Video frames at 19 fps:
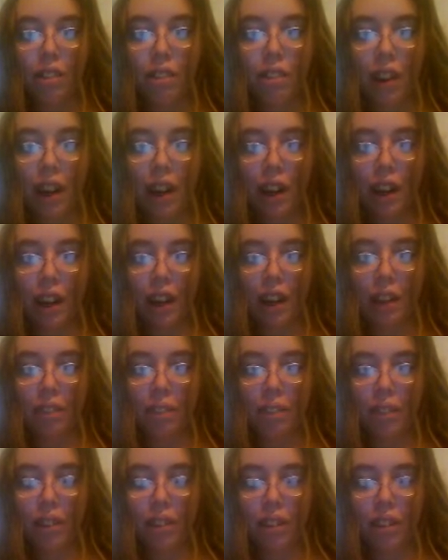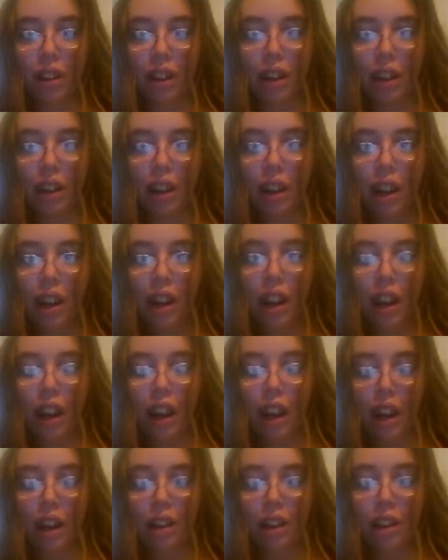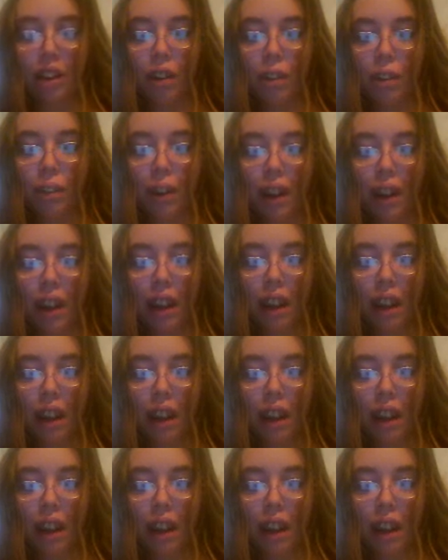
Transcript: Very immature. And you know what?